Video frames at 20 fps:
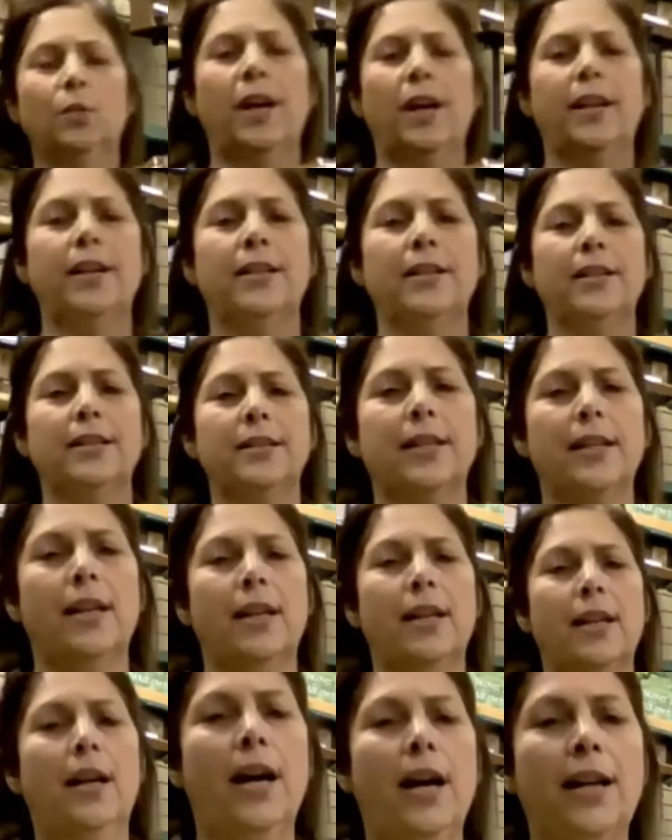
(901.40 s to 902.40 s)
one is
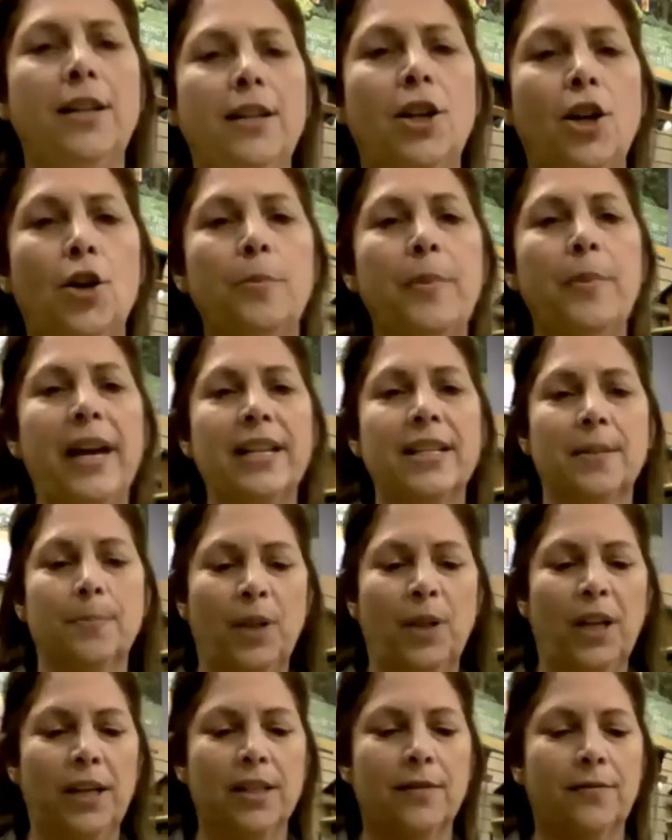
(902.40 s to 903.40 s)
a no mess
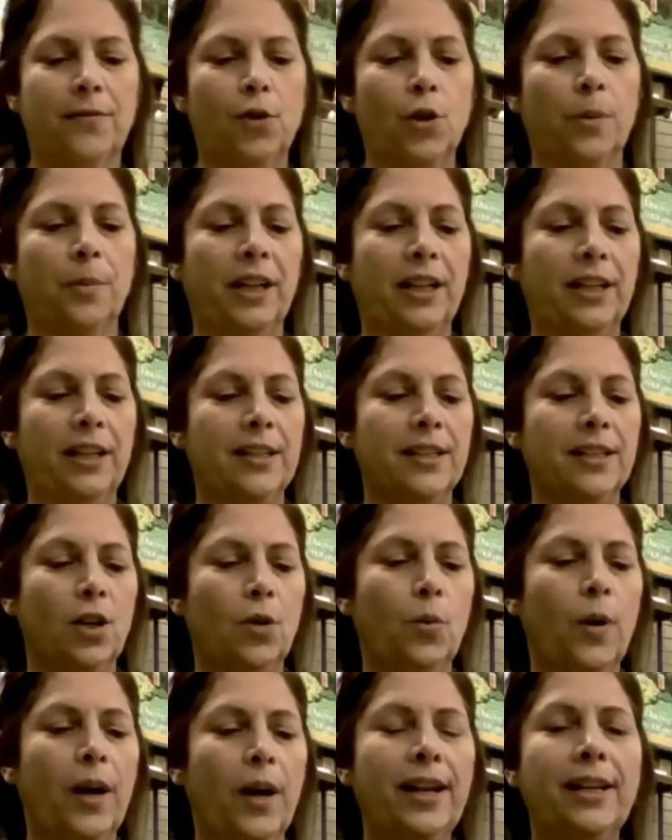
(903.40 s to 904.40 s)
plus formula. So
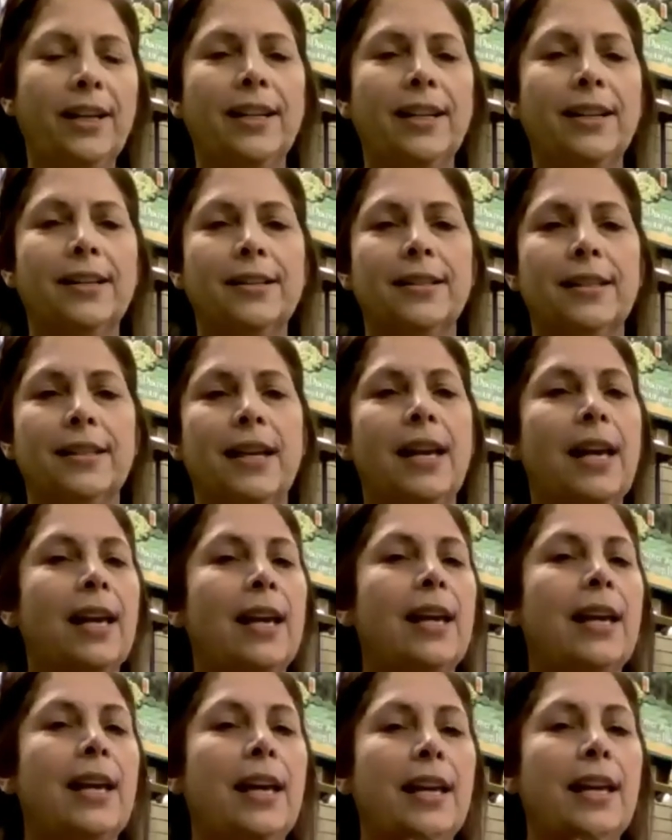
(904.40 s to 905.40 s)
what it is,
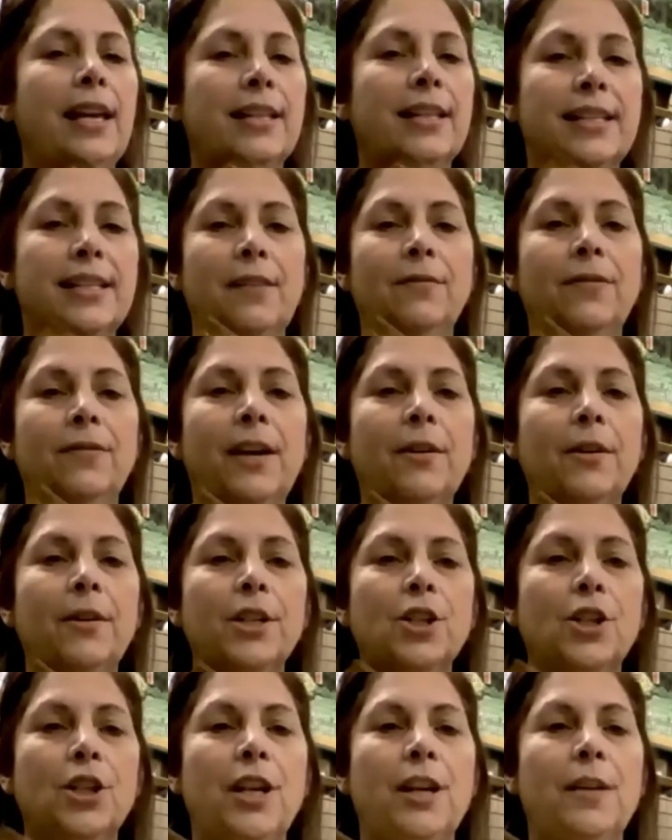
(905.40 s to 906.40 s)
it's sunflower
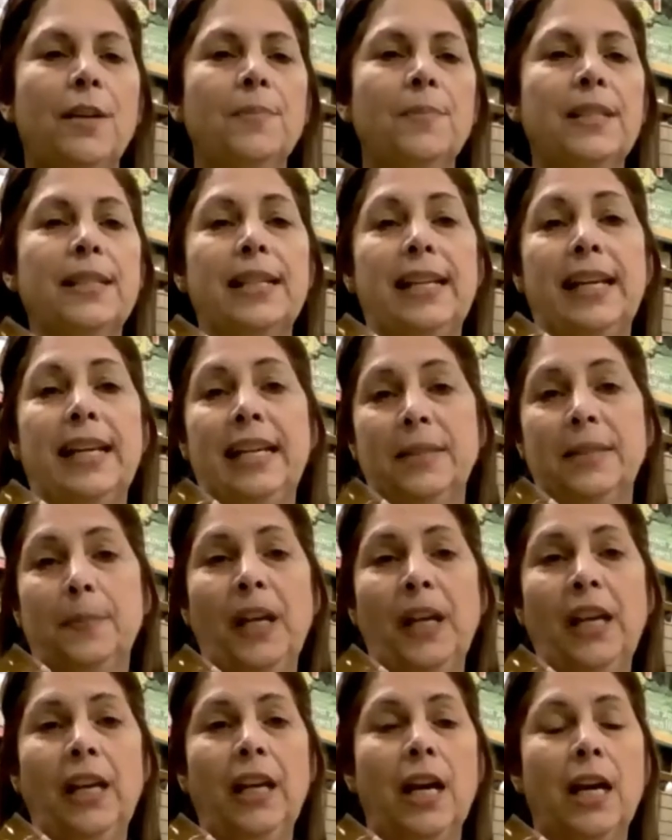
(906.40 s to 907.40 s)
chips, it's
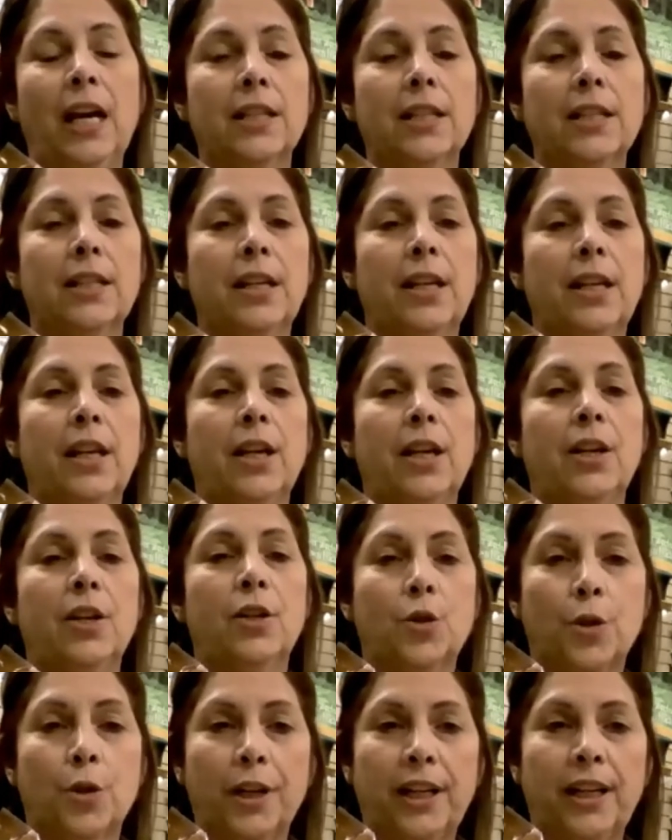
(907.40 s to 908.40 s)
peanuts,
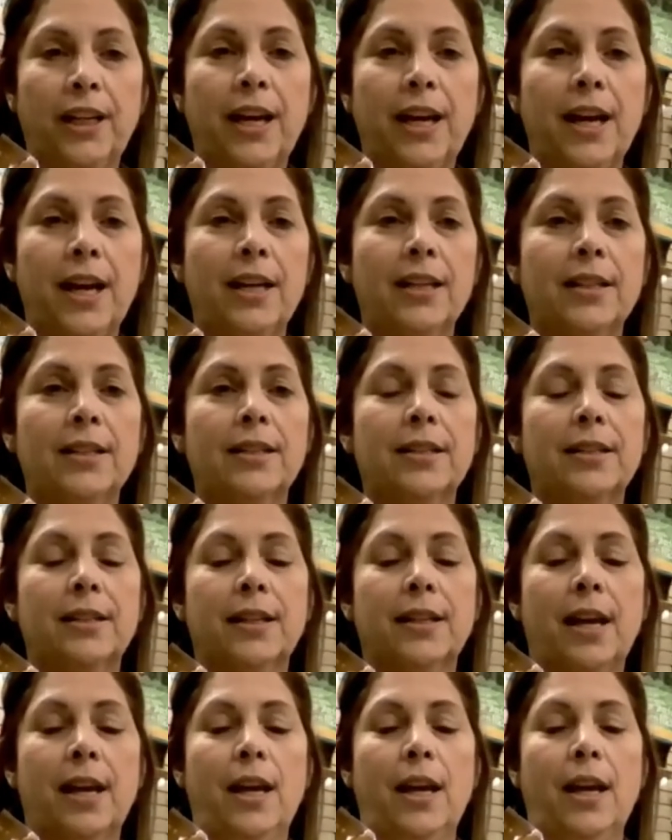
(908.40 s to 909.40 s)
tree nuts,
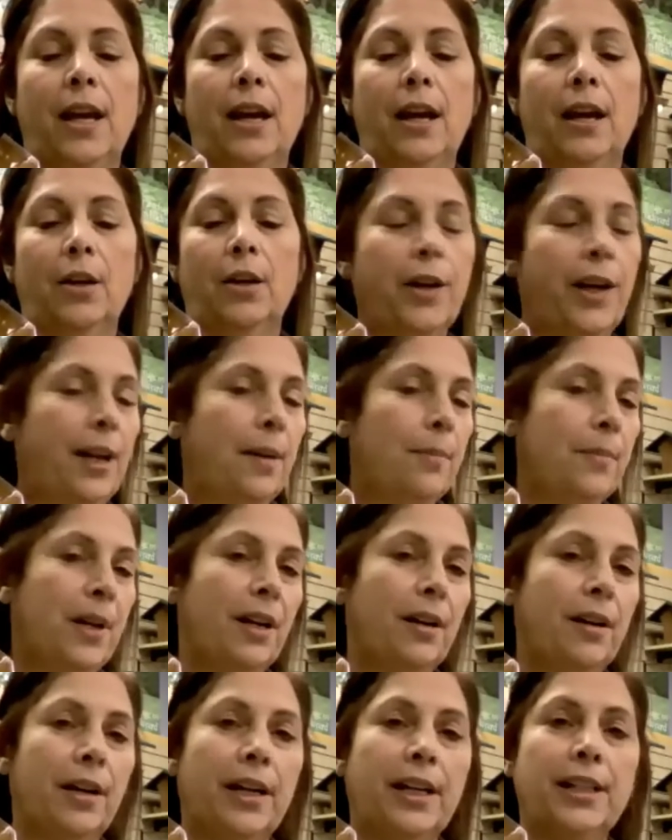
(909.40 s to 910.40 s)

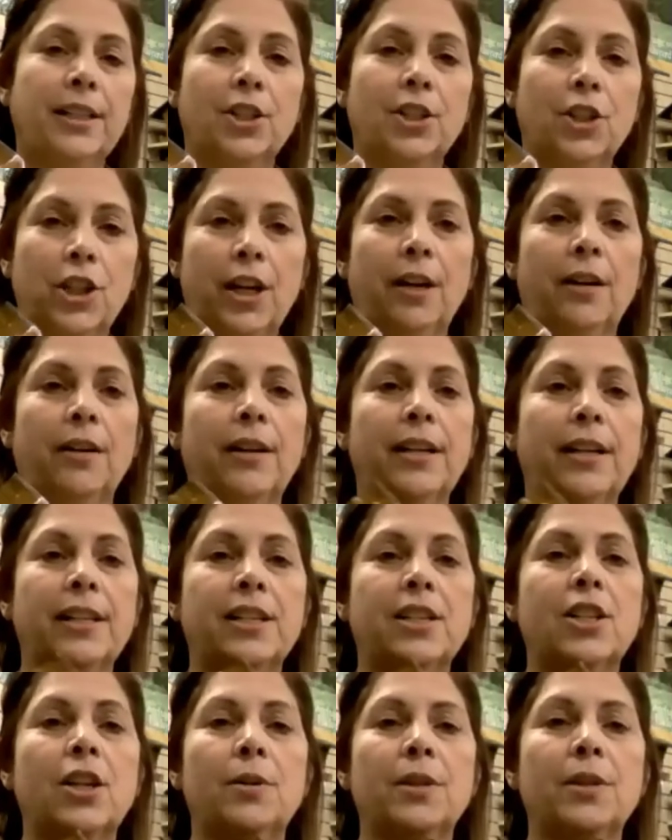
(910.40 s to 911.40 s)
cranberries,
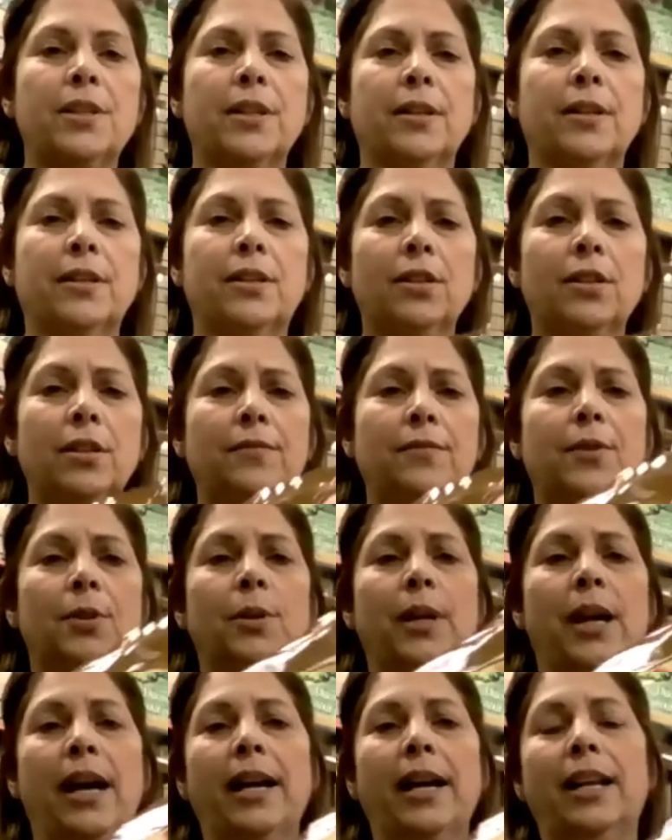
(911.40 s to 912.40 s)
cherries. So it's a good
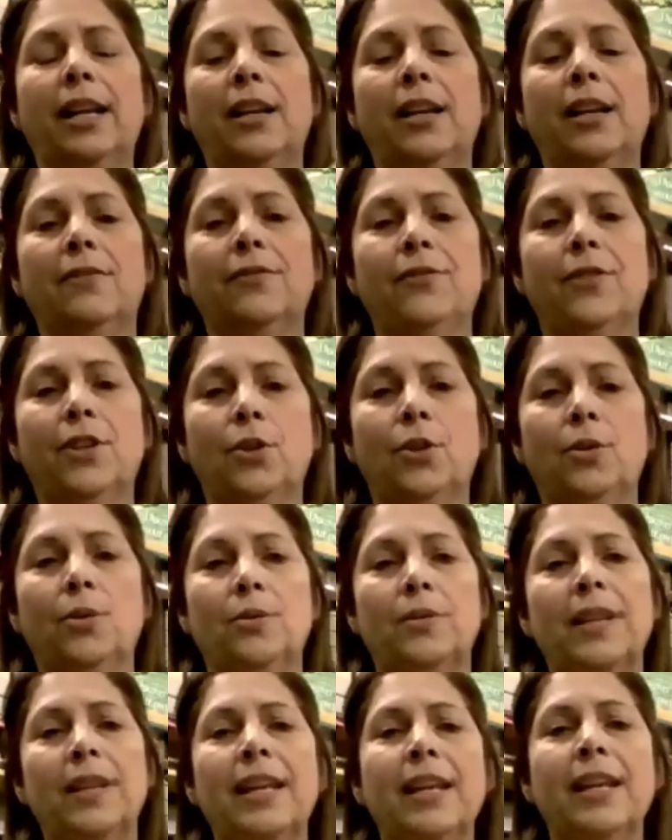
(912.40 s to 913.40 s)
variety of food.
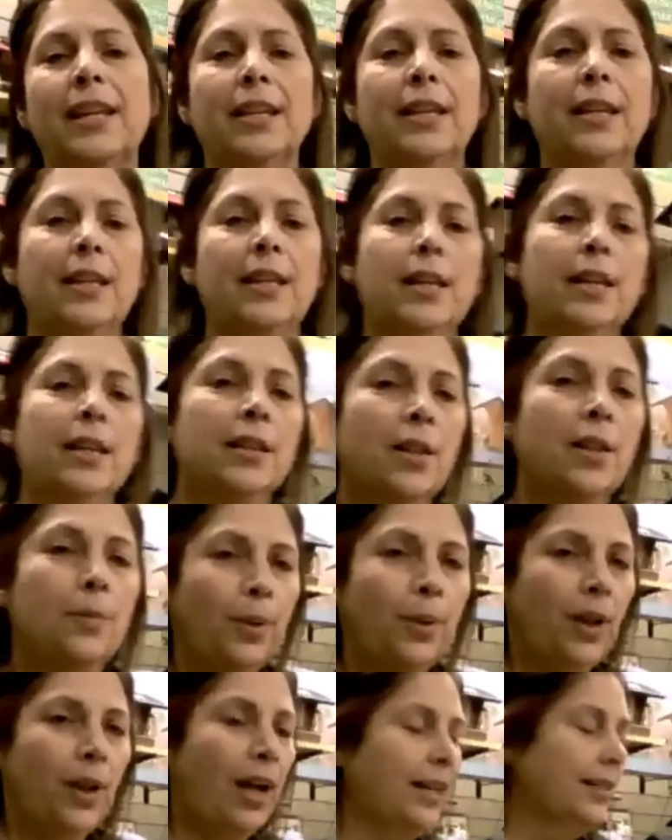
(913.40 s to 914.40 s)
The
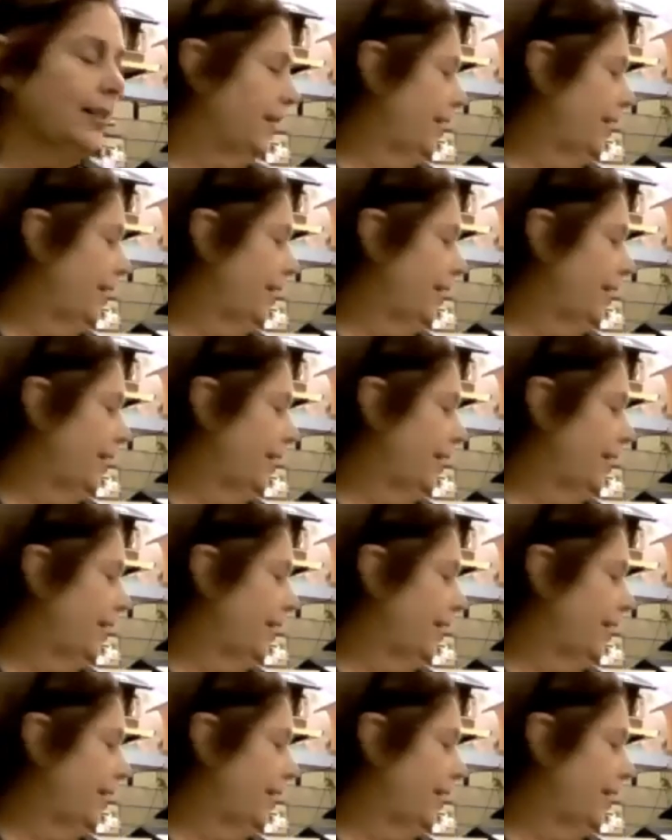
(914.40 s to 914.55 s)
plus